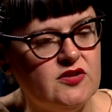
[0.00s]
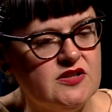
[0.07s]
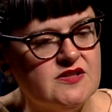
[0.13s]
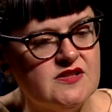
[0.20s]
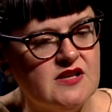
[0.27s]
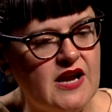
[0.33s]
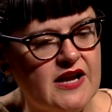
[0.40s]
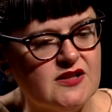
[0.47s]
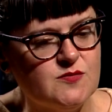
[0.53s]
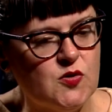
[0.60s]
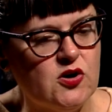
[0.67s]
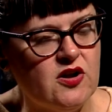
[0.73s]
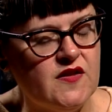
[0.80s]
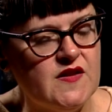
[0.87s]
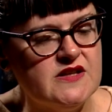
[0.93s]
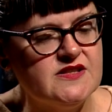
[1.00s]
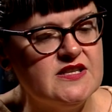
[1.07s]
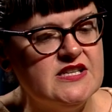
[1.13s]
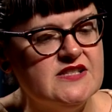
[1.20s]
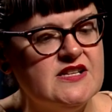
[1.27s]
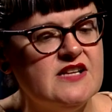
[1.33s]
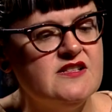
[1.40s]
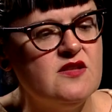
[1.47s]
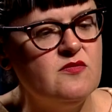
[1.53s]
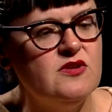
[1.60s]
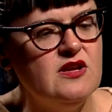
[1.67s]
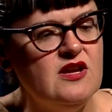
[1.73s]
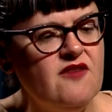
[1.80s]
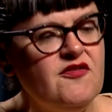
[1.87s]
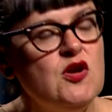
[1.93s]
He's an expert on this. And he said,
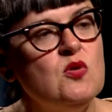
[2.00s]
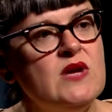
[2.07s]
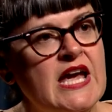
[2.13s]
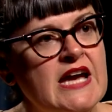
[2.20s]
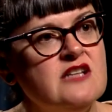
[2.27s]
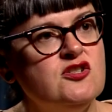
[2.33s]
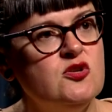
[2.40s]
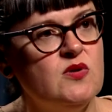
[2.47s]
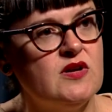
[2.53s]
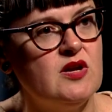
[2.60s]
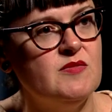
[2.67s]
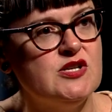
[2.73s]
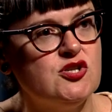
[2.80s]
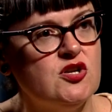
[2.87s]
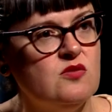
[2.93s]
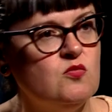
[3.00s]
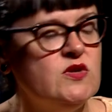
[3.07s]
if you can't do a commission,